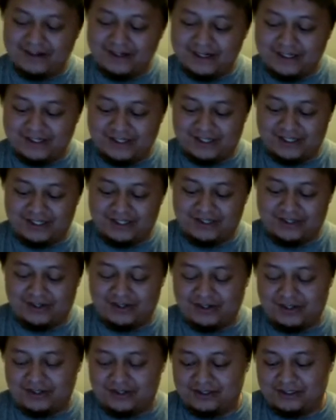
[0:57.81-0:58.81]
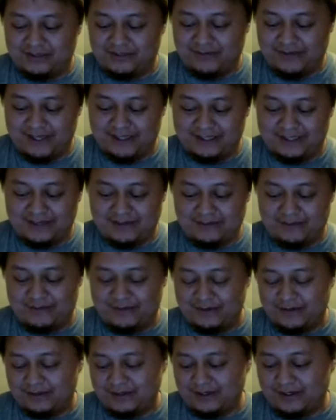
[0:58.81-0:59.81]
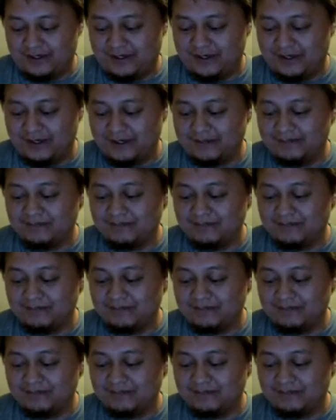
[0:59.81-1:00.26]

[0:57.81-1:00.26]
Change Dark Law to defense, have a field card,